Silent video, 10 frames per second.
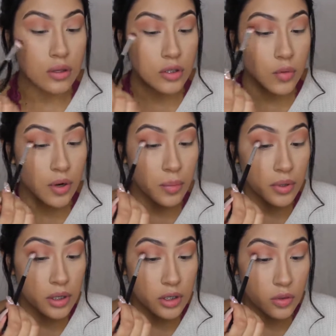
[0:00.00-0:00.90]
So what I'm
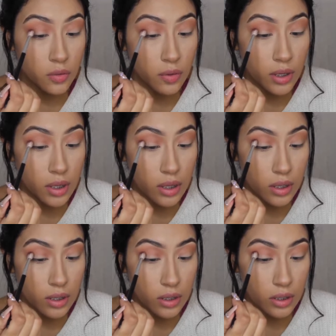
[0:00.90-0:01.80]
going to do
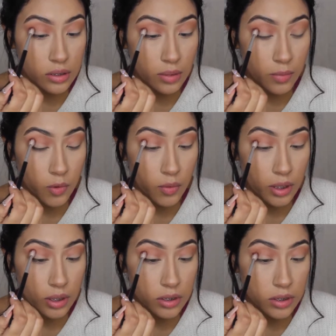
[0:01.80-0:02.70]
is I'm
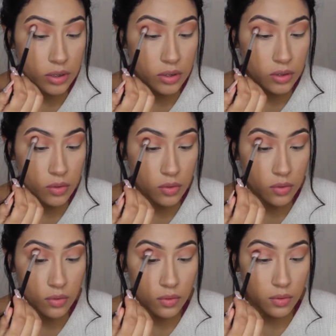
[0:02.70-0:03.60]
going
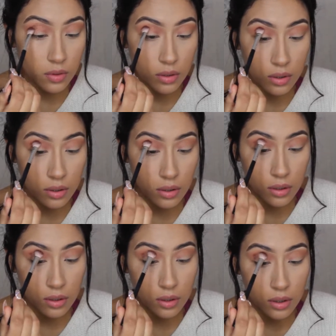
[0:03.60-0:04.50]
to
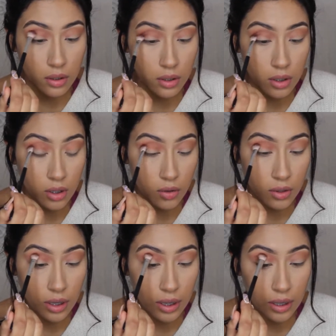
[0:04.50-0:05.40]

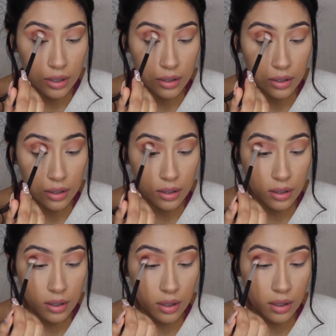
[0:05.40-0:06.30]
create
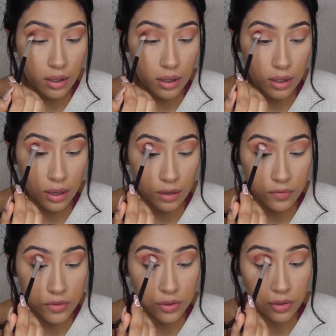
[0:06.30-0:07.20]
a half
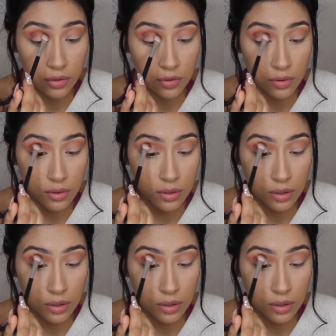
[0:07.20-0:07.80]
circle,